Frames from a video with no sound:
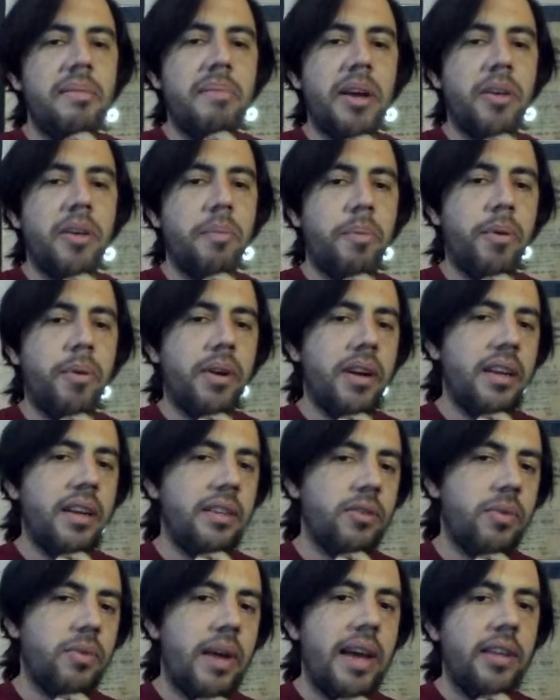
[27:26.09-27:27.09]
My opponent
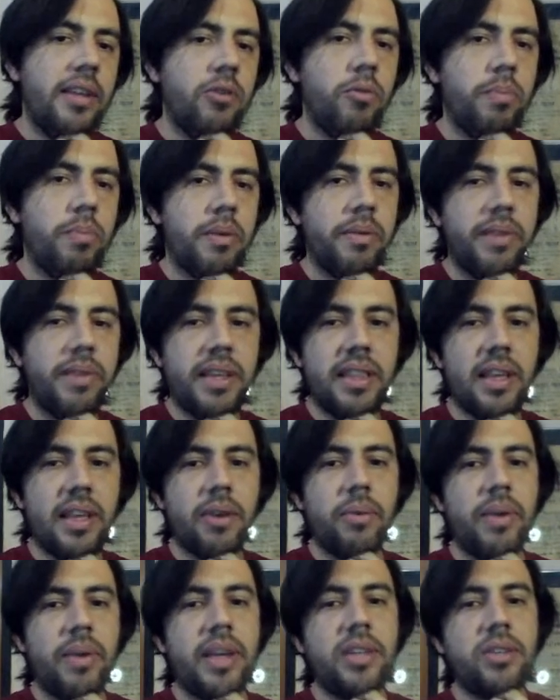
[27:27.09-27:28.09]
is trying to prevent the
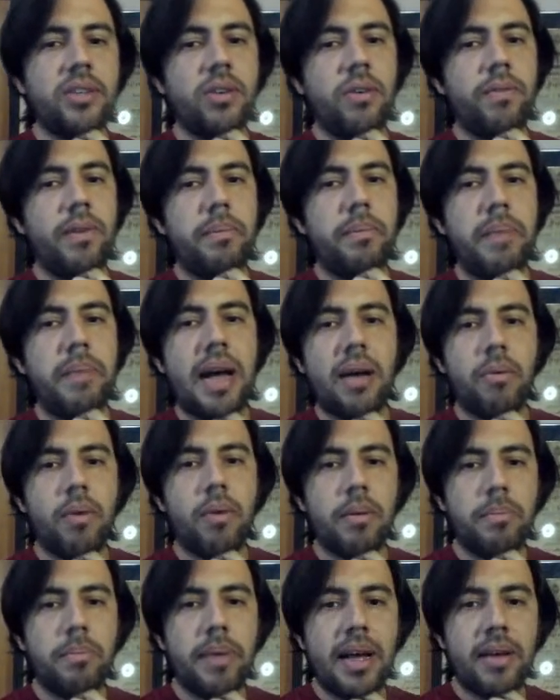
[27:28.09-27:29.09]
creation of a
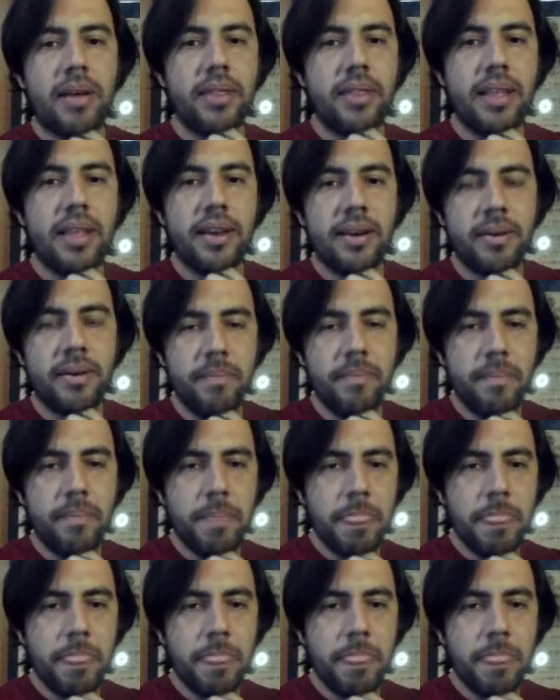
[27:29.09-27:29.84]
backward pawn there,